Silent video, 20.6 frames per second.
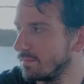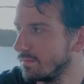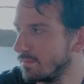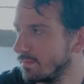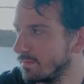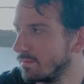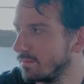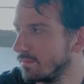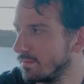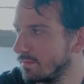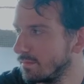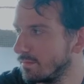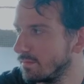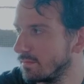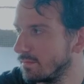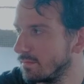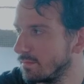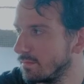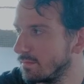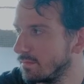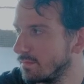
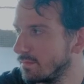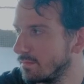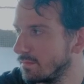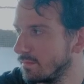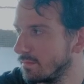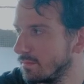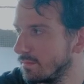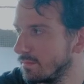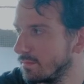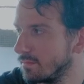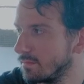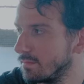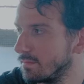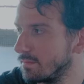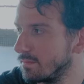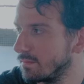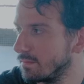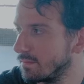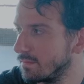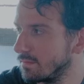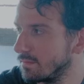
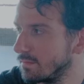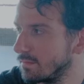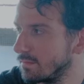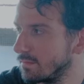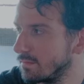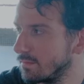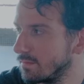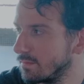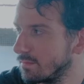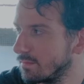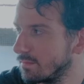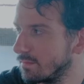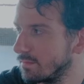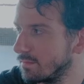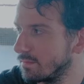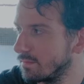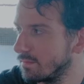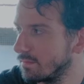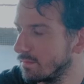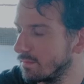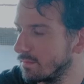
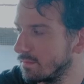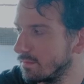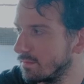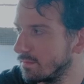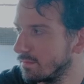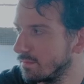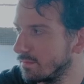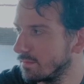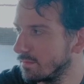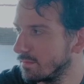The person shown says nothing.